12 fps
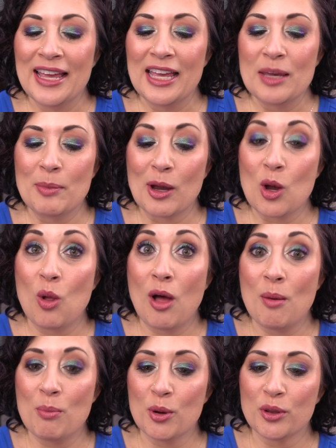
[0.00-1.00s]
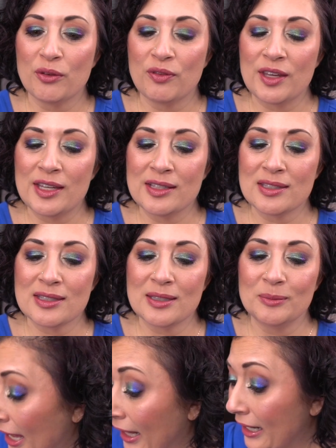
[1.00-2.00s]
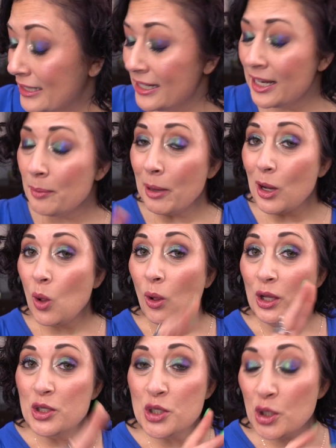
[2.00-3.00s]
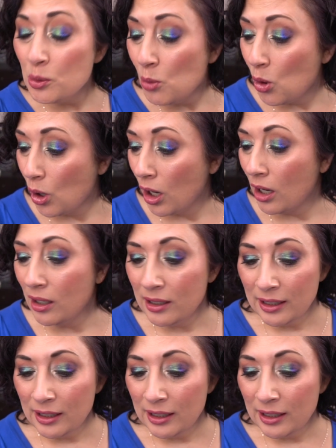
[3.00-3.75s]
Hit my goal on both of these. And I did hit my goal on two more.